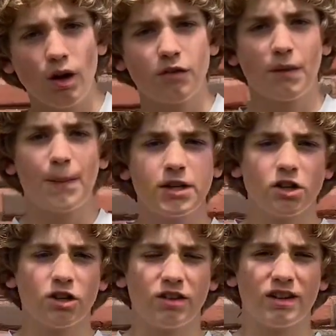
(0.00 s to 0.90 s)
for
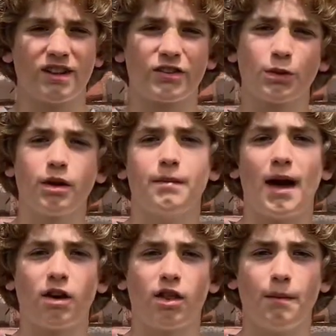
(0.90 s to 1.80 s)
pitchers, it doesn't really
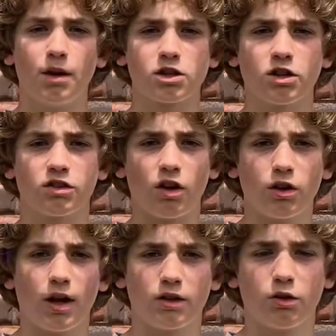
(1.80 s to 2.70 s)
matter that much because all
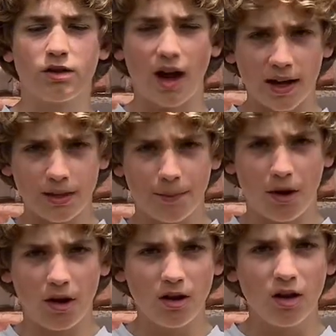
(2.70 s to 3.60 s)
you got to do is hide the
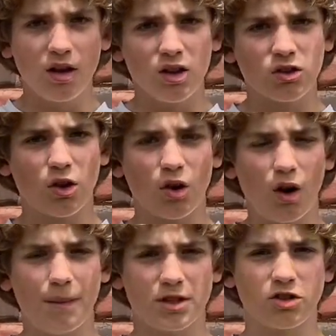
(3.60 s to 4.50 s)
ball. So
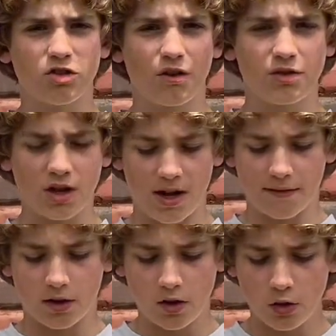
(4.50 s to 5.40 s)
all pitchers' gloves should have
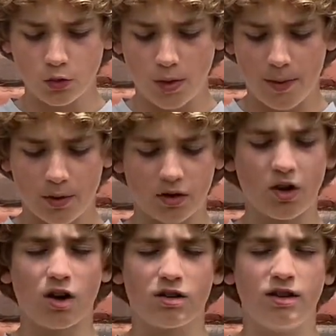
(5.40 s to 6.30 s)
a closed web where it's
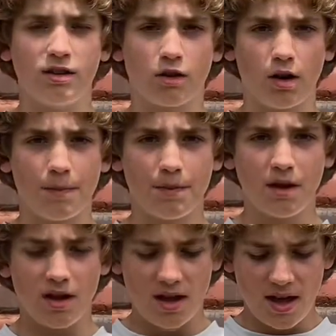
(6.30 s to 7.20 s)
hard to see the grip.
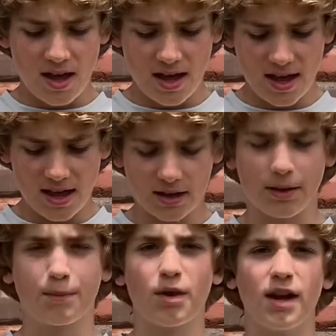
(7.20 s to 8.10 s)
And
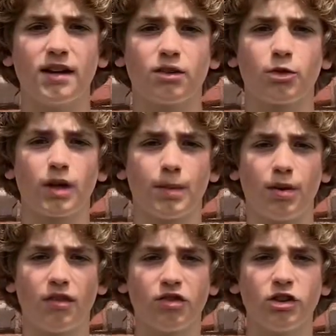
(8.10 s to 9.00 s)
the brand is really
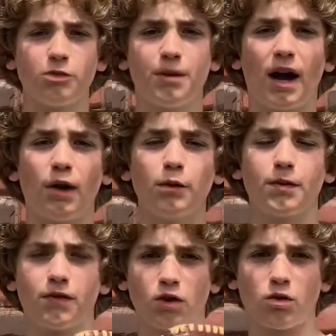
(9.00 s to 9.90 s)
preference, but I would
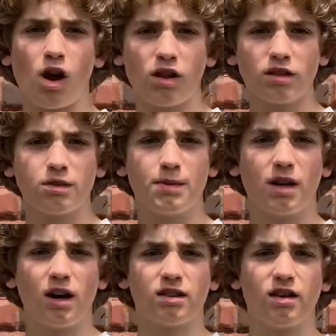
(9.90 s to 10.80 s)
prefer Rawlings
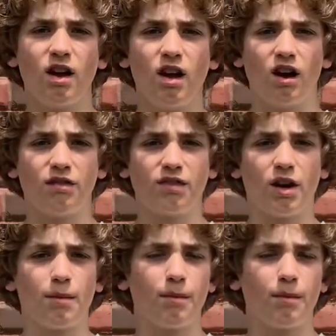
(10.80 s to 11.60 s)
because of their